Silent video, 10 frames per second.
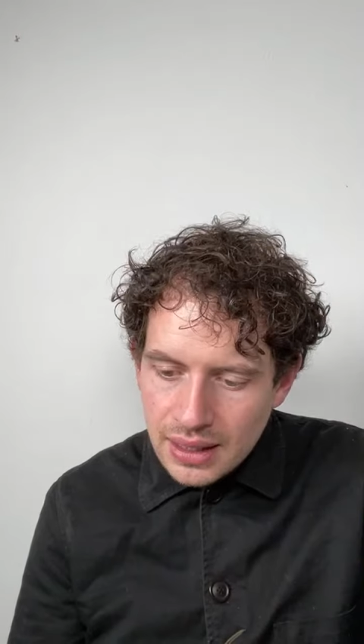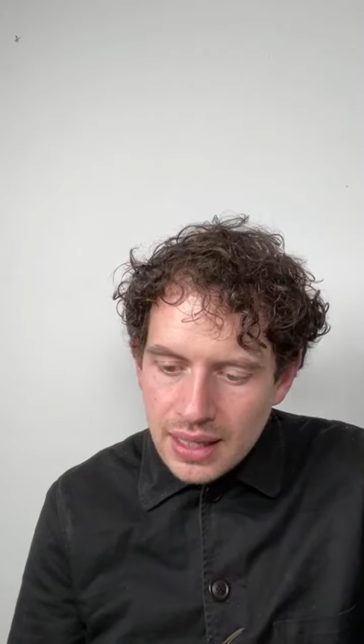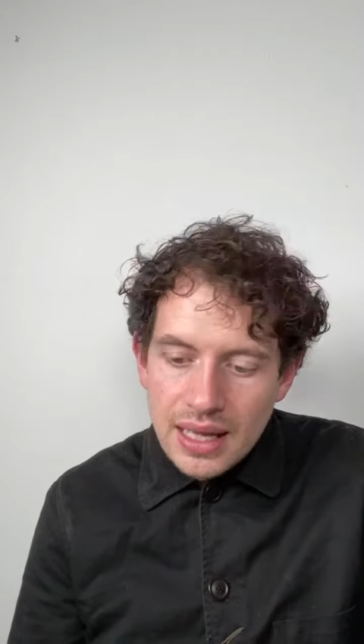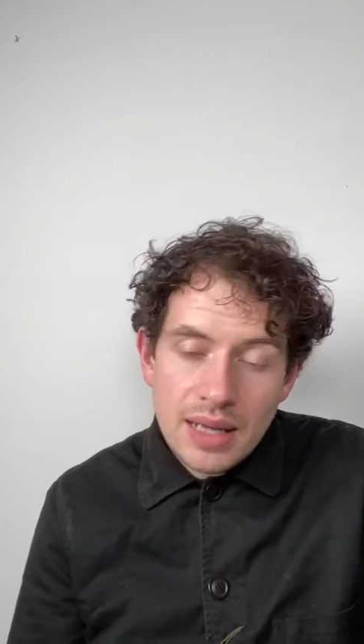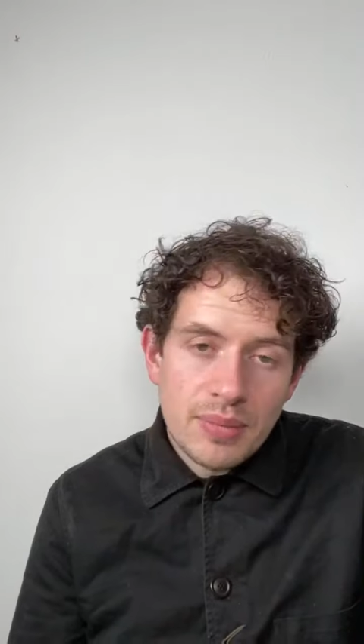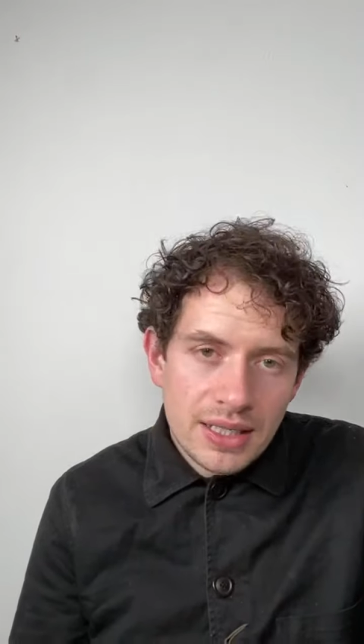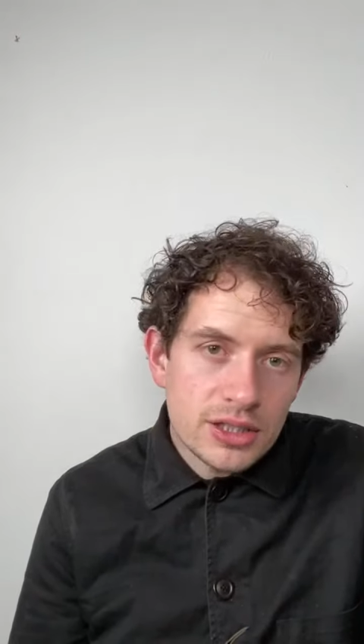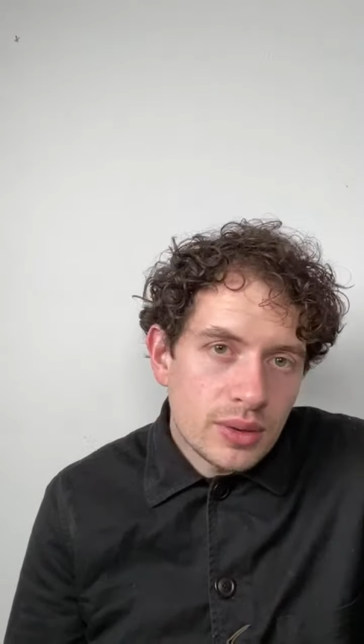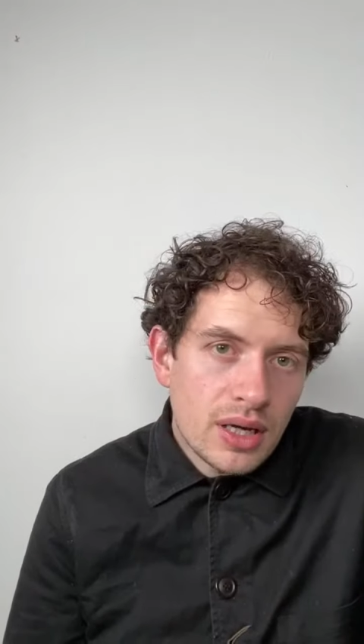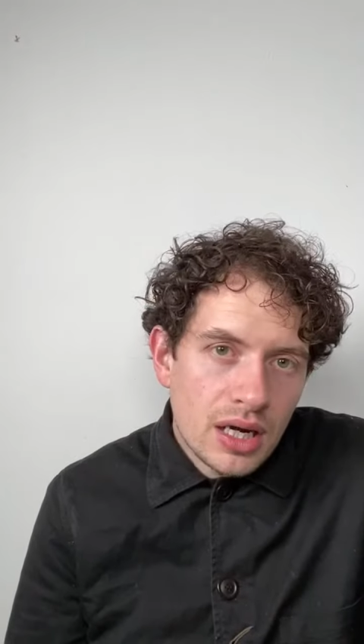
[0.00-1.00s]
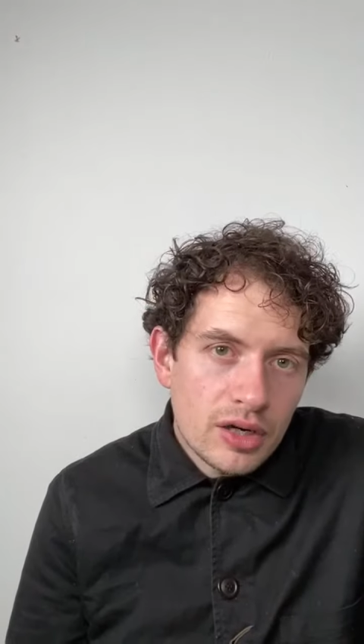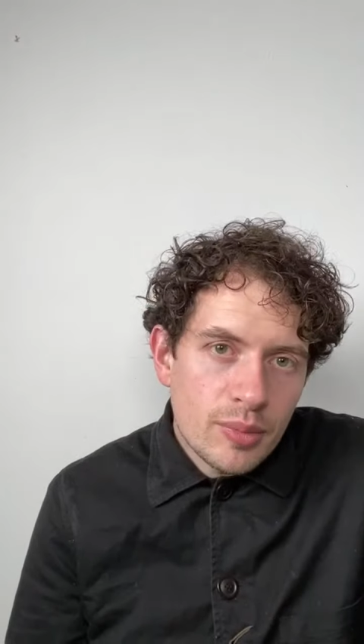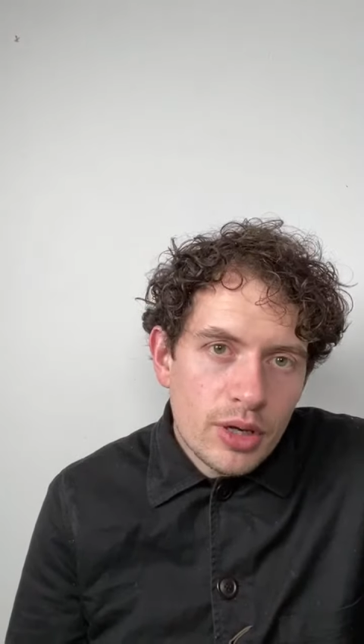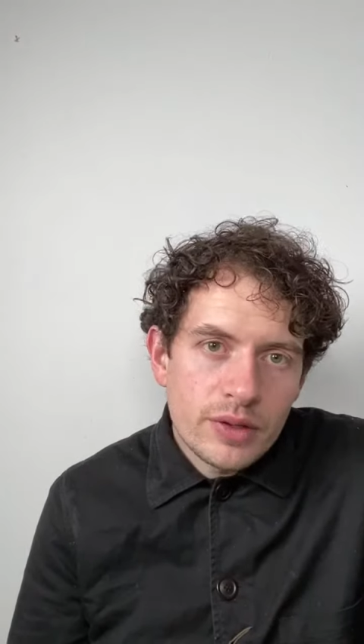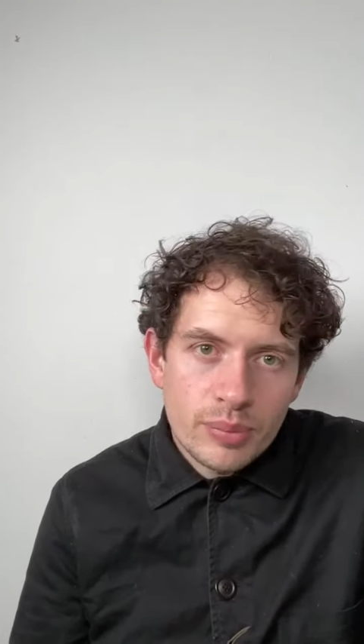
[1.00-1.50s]
I might do a color
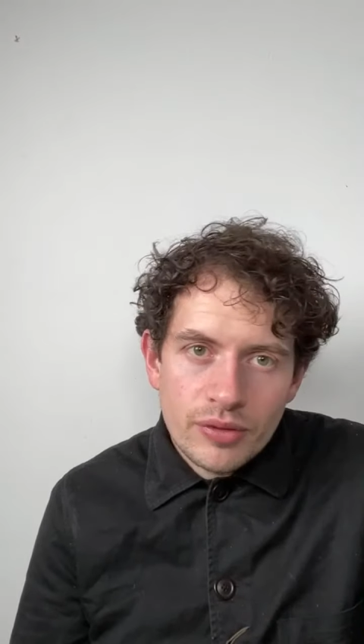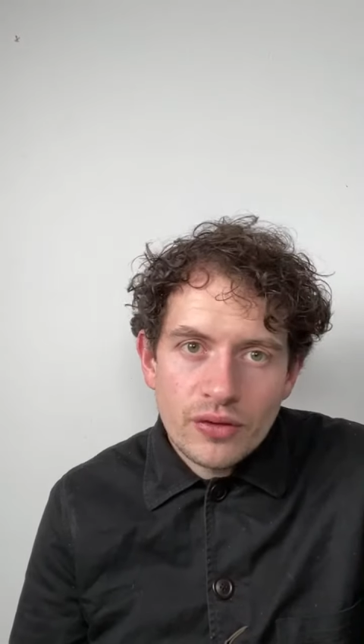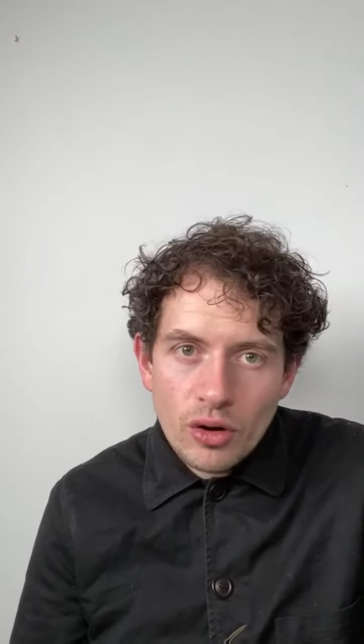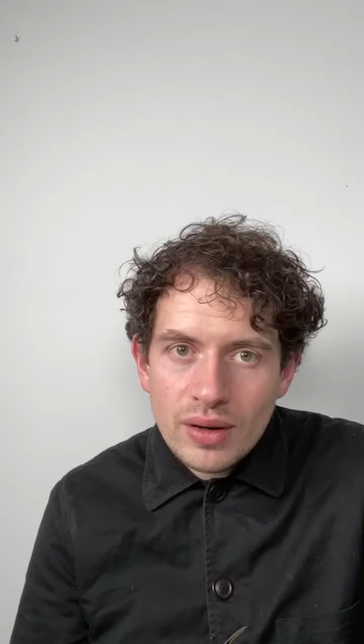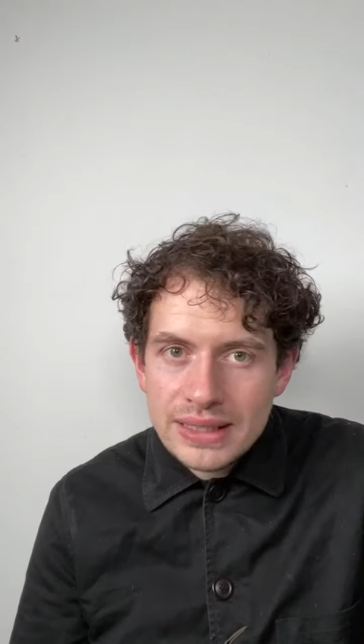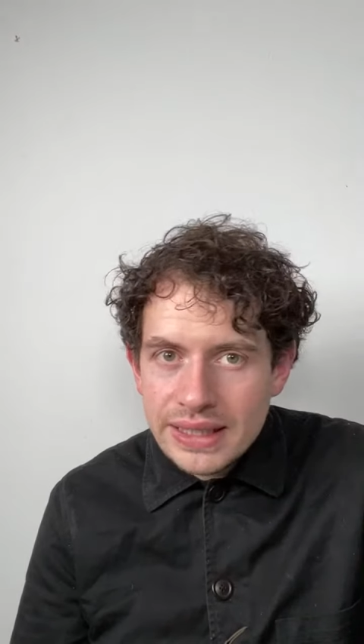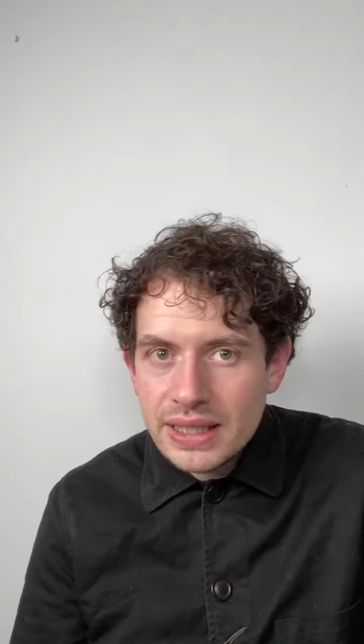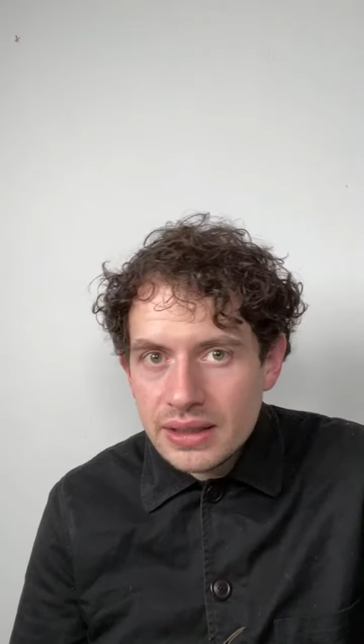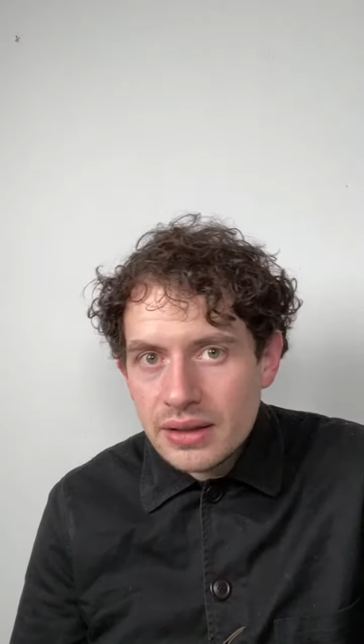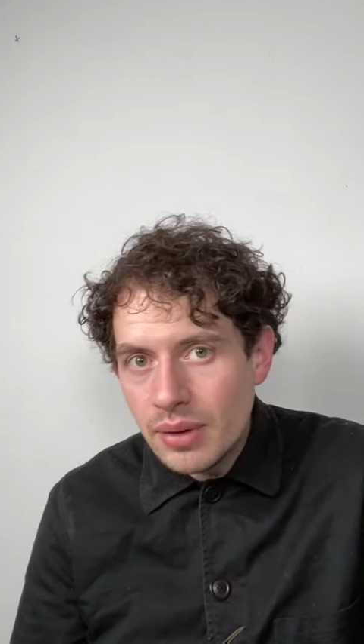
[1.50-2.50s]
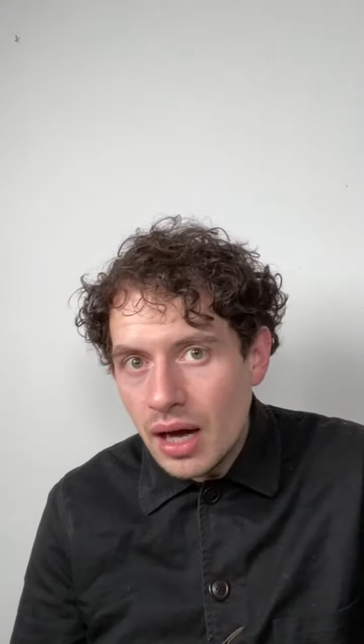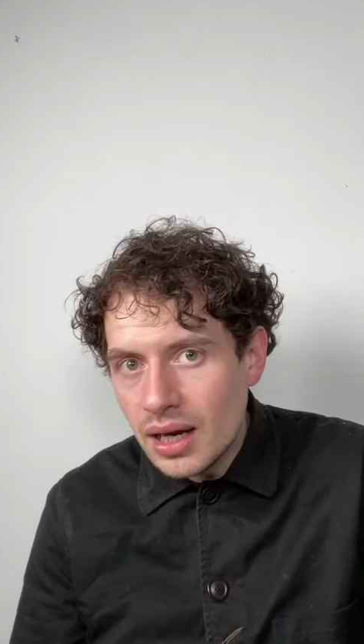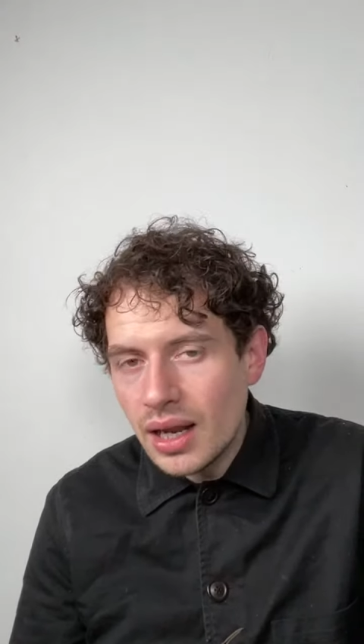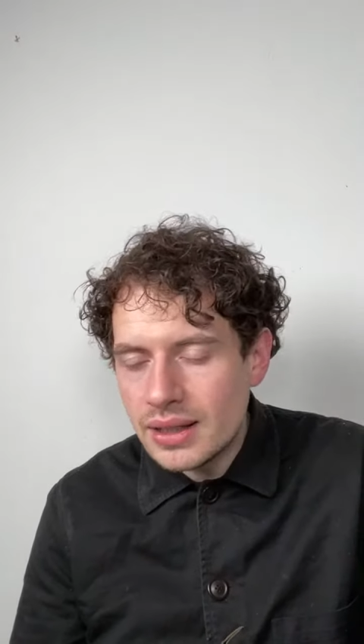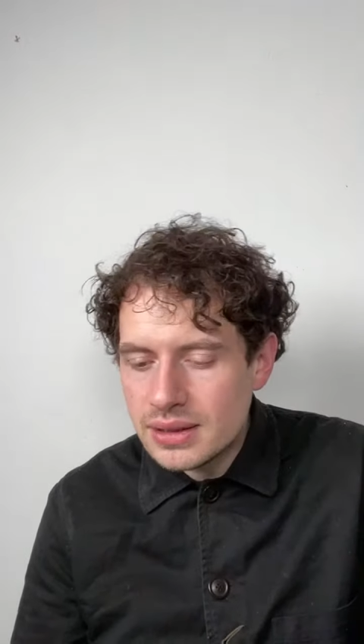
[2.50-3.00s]
remover before I did the
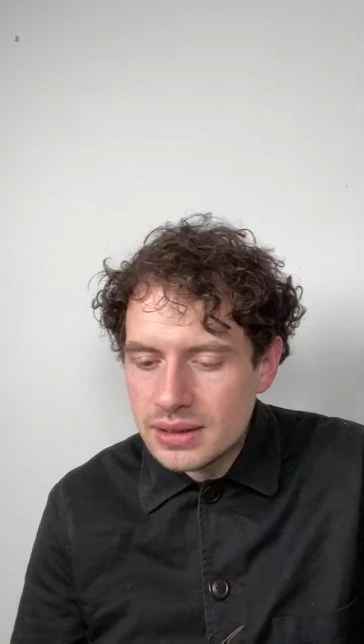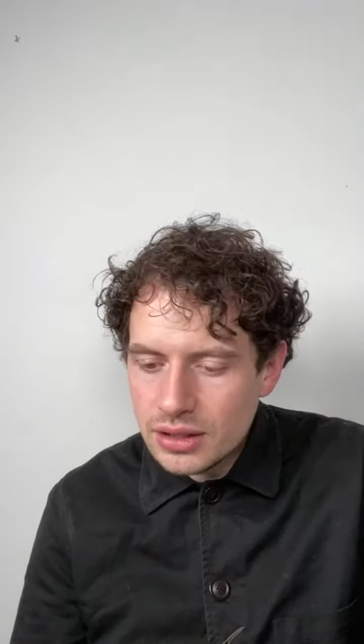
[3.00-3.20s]
highlights,